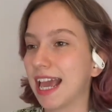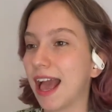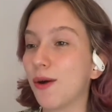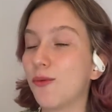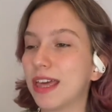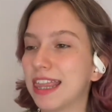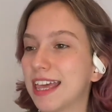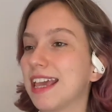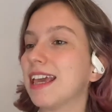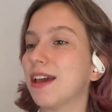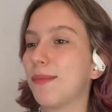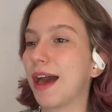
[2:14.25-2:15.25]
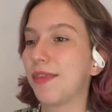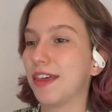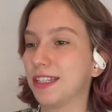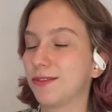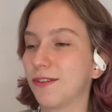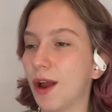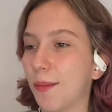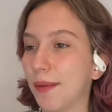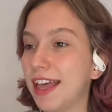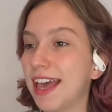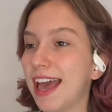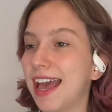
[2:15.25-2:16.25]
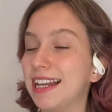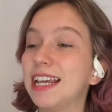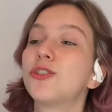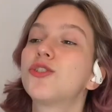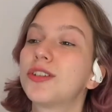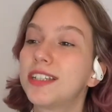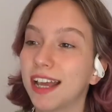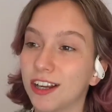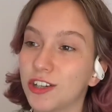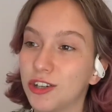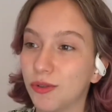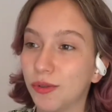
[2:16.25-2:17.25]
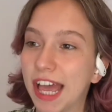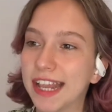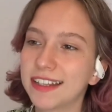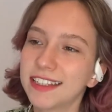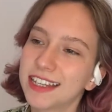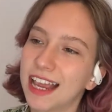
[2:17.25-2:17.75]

How are we thinking about this from an intersectional lens?